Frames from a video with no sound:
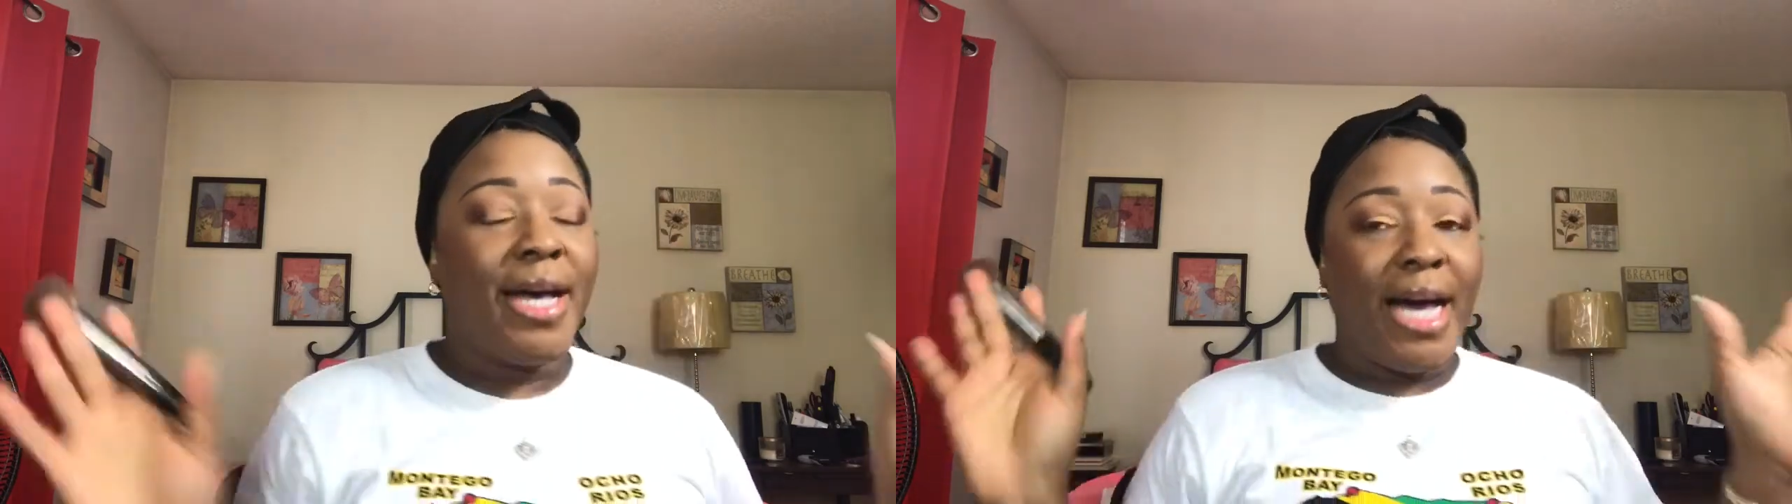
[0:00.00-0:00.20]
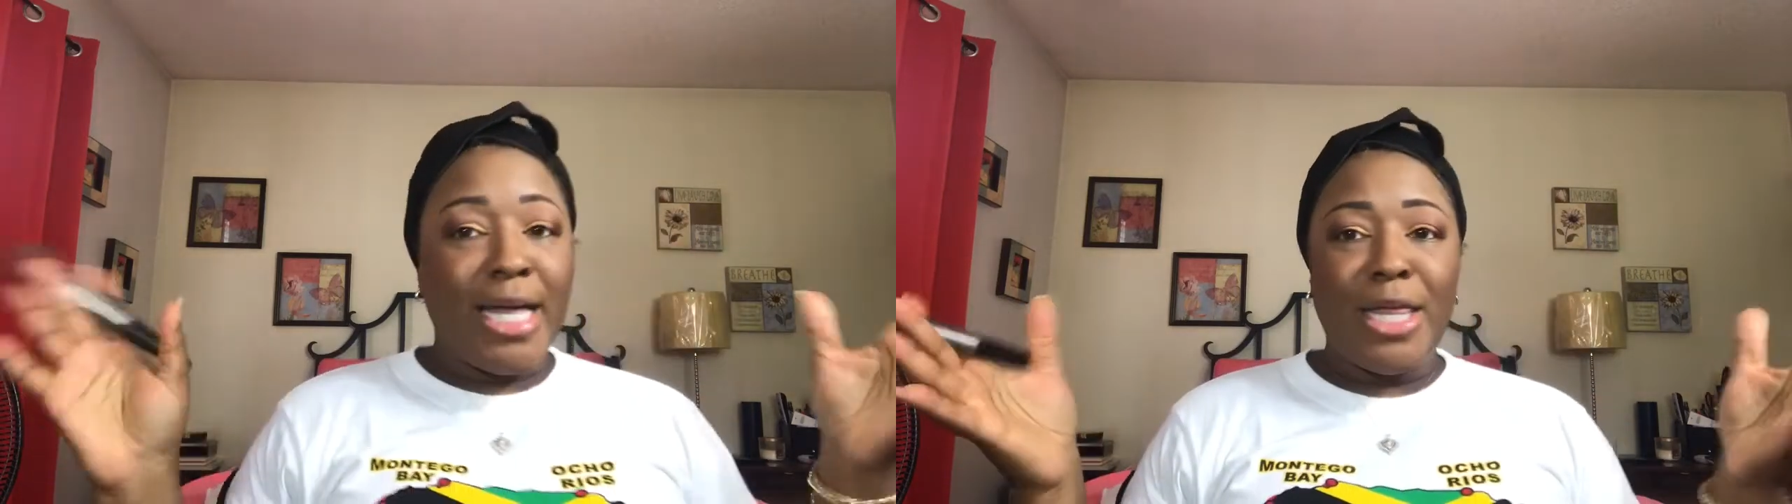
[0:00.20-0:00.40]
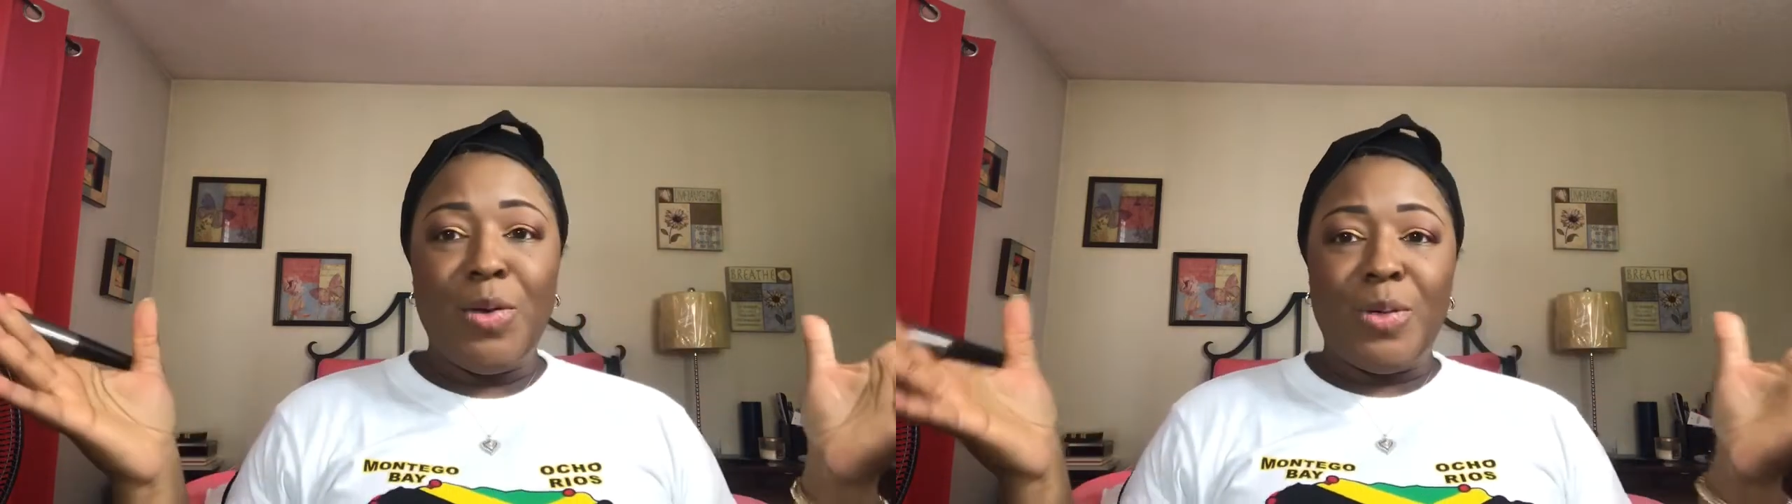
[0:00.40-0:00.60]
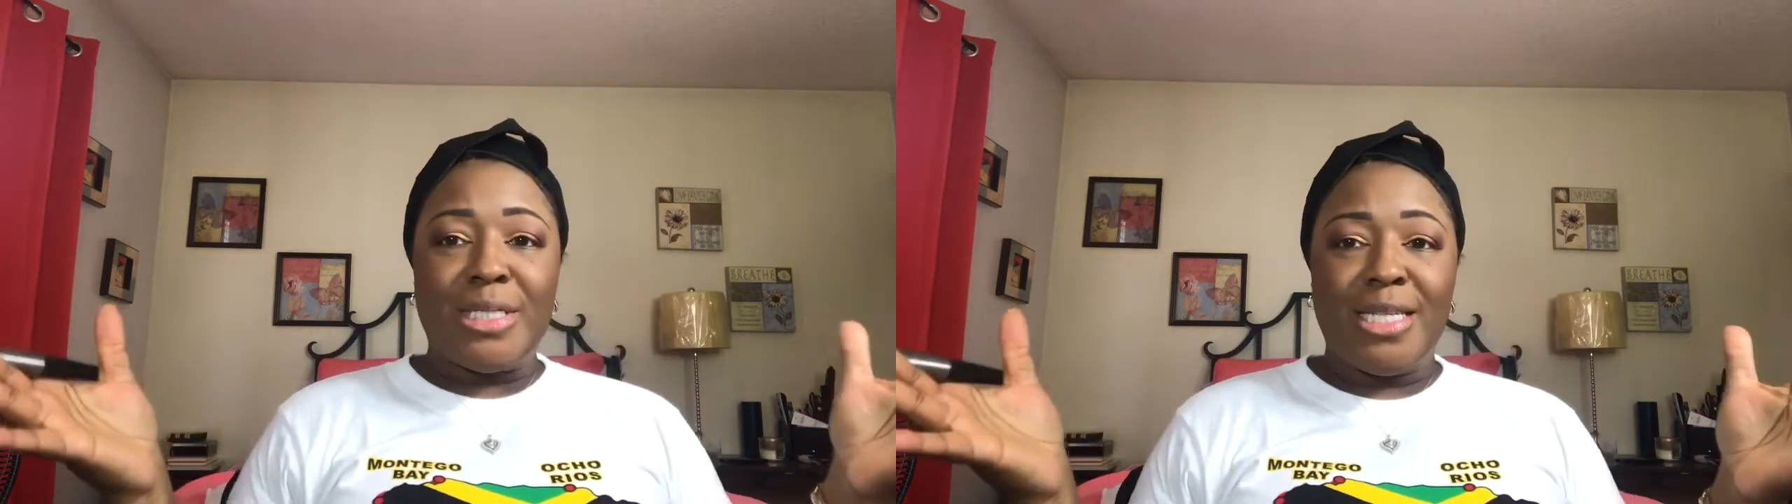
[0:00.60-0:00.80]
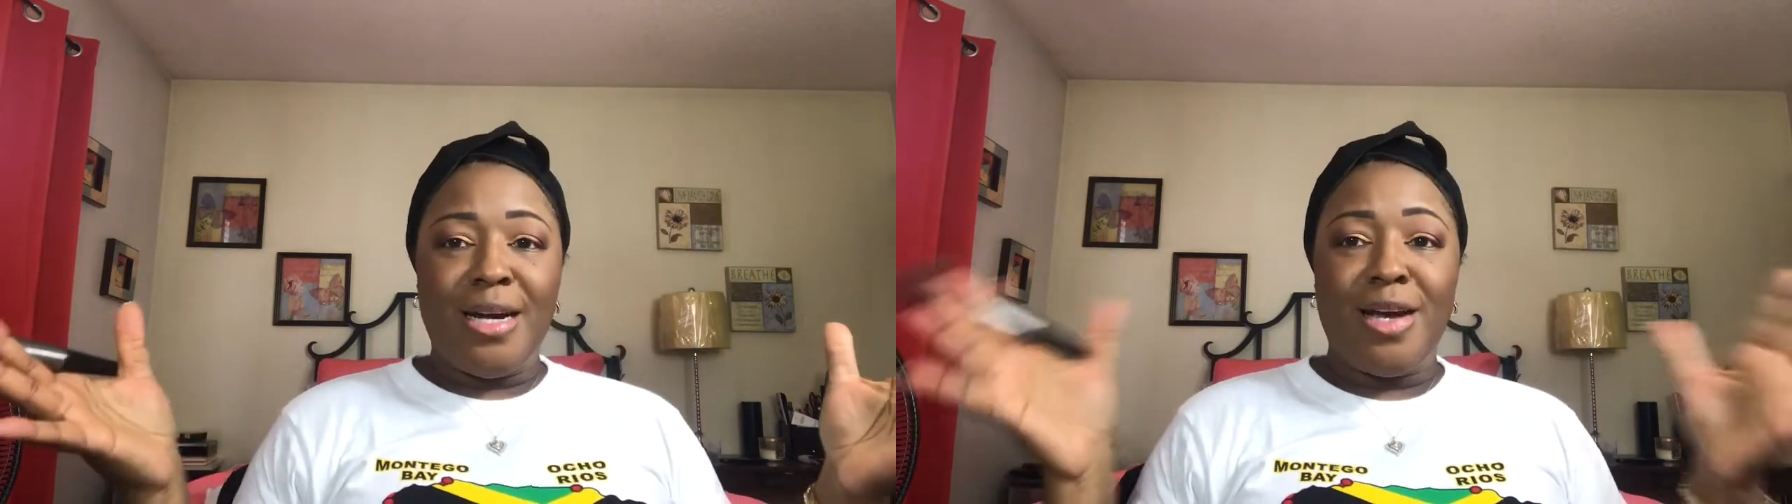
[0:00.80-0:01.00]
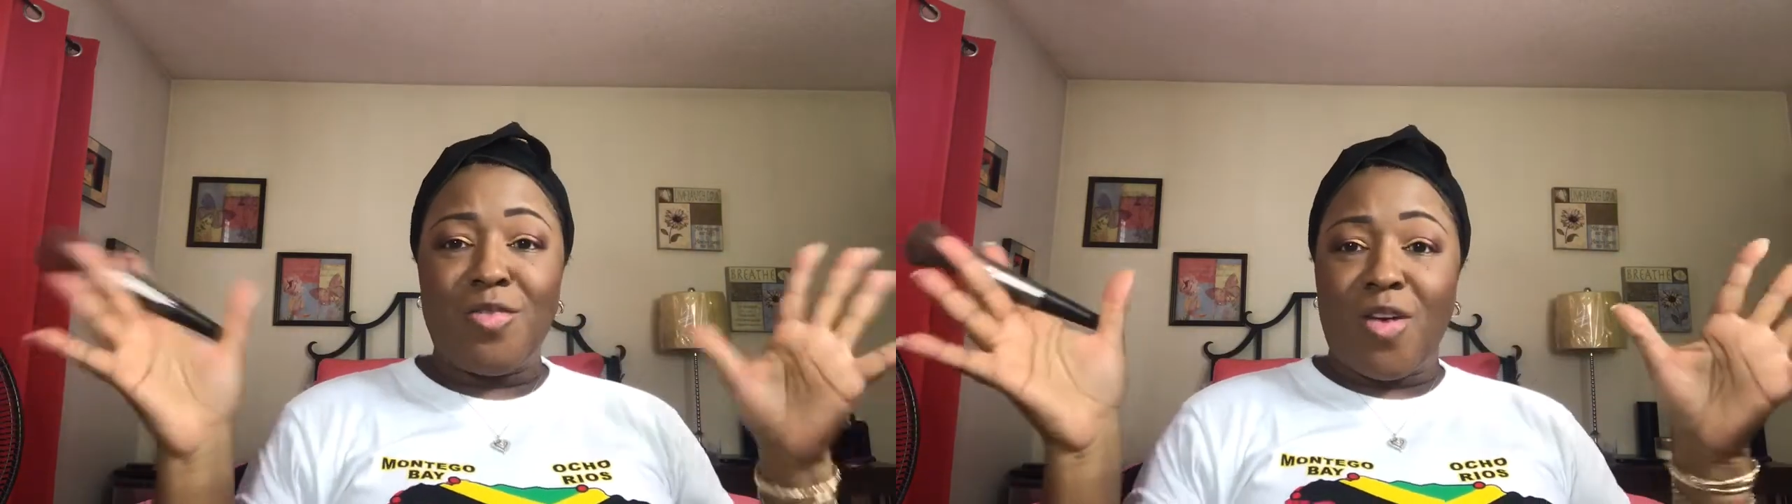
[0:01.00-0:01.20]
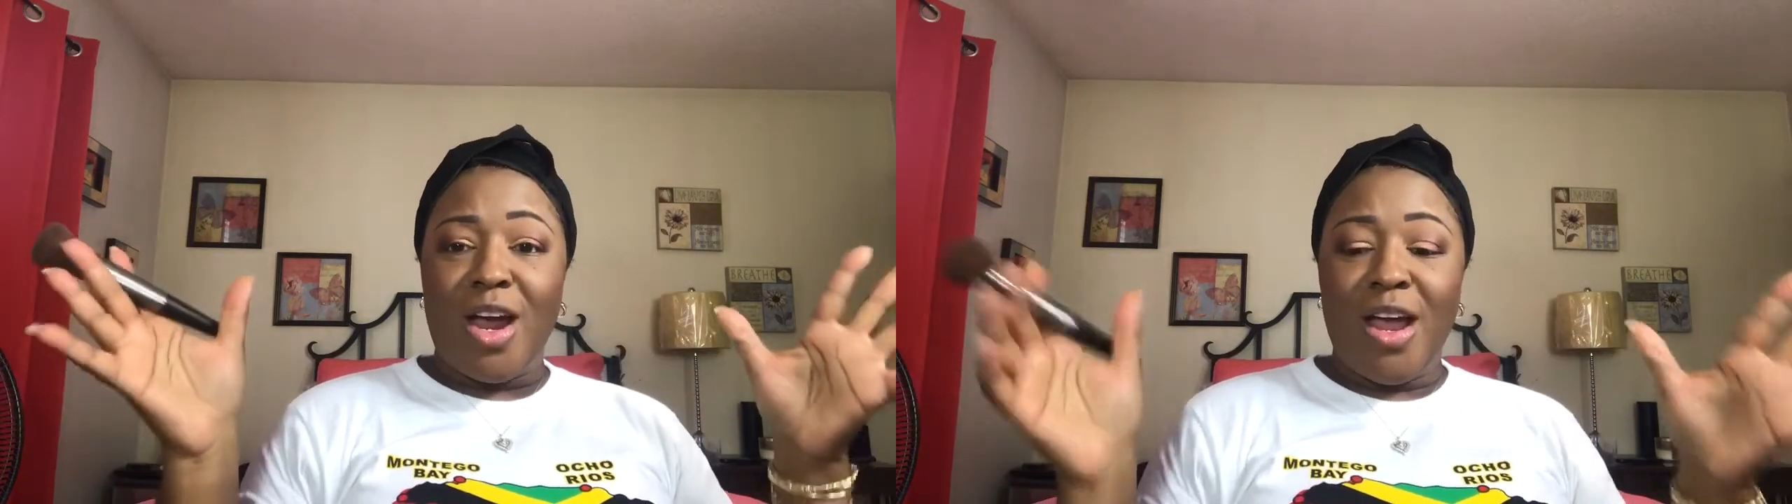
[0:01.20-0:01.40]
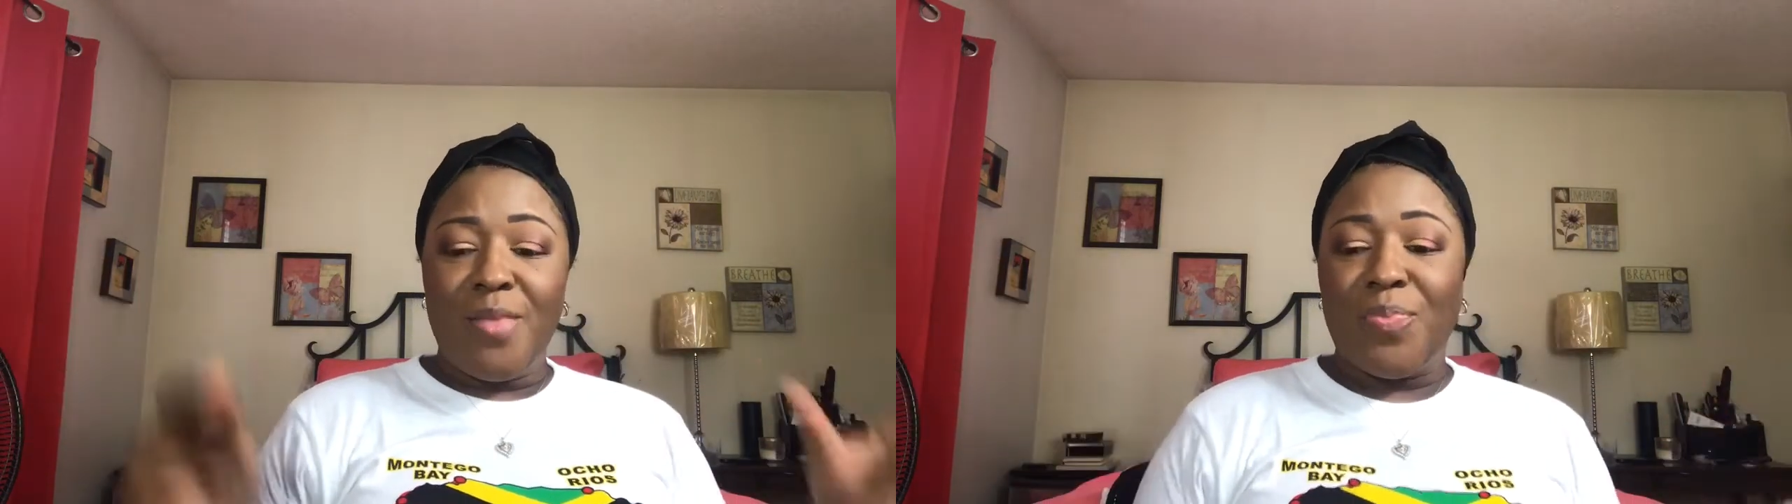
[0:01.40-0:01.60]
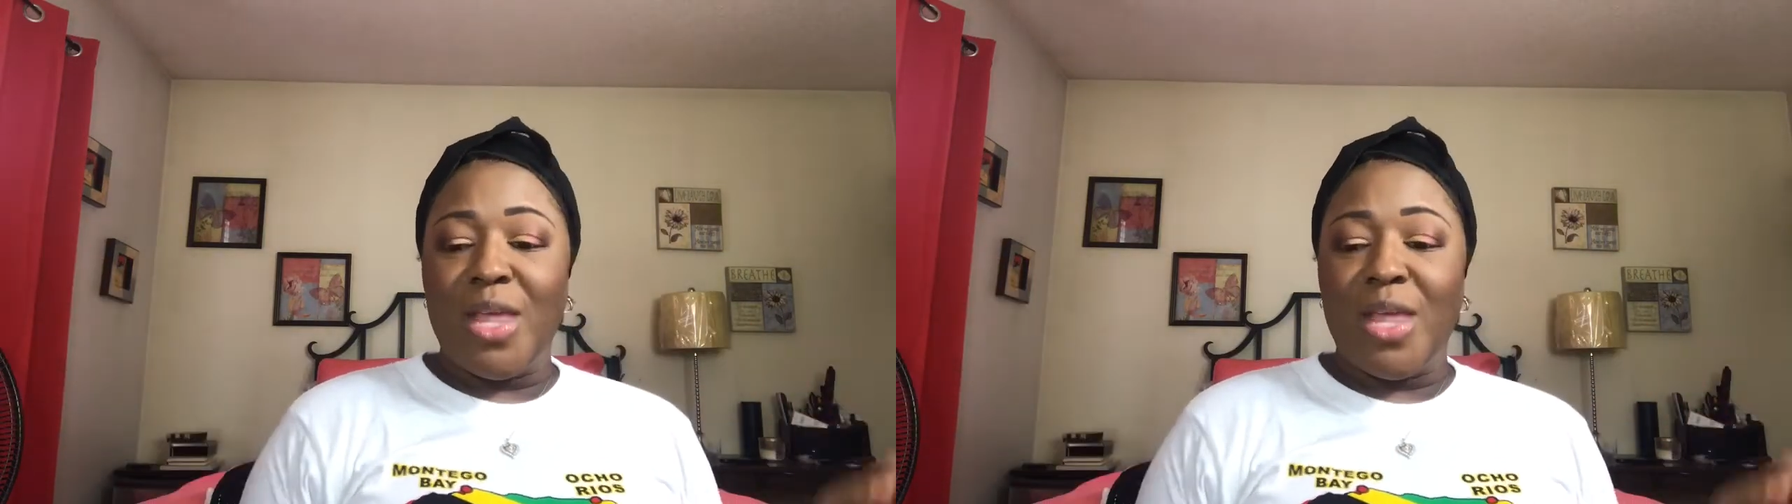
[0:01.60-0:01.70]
I think we're done, right?